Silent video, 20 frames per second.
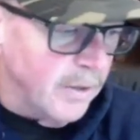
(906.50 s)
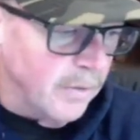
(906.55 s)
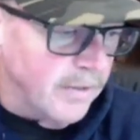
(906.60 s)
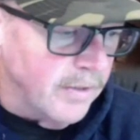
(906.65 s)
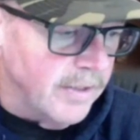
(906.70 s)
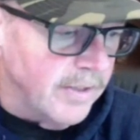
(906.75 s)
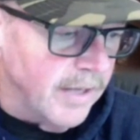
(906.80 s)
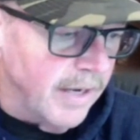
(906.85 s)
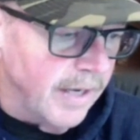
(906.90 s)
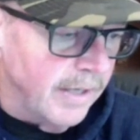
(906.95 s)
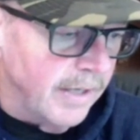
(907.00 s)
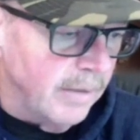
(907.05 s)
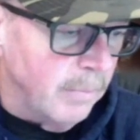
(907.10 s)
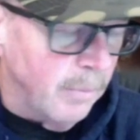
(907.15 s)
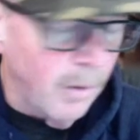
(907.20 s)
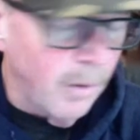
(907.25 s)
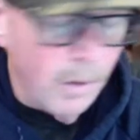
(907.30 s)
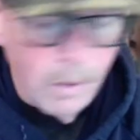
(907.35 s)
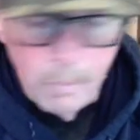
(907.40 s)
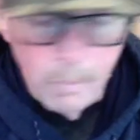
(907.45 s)
to stay in the
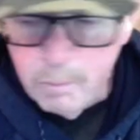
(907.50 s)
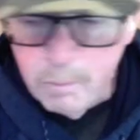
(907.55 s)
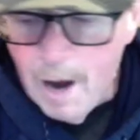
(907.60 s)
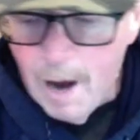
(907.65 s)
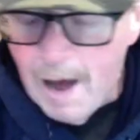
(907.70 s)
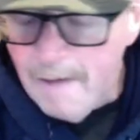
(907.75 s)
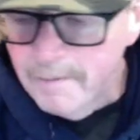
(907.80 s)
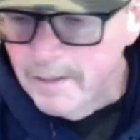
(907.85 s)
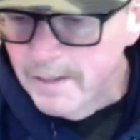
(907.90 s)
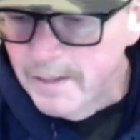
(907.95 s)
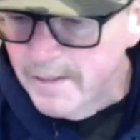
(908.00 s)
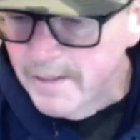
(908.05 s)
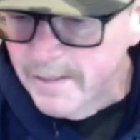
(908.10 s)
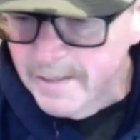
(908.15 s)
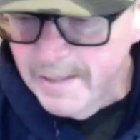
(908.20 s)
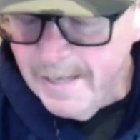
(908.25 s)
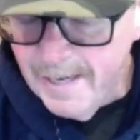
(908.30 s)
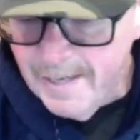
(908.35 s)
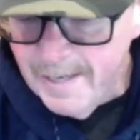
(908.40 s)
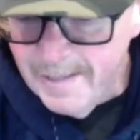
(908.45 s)
poll. Providence,
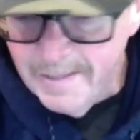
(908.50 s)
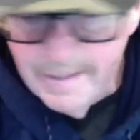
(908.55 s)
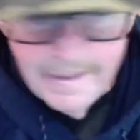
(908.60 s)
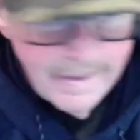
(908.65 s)
again,